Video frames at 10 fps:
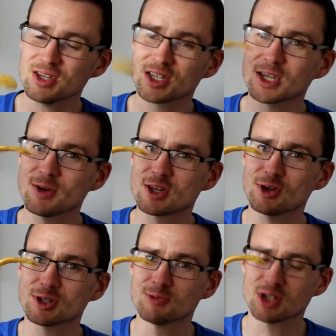So it's
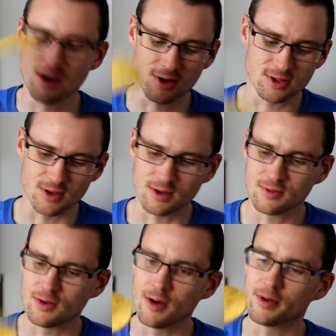got some chunk to it.
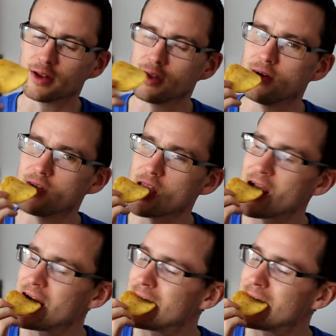Right, we're going to dive in.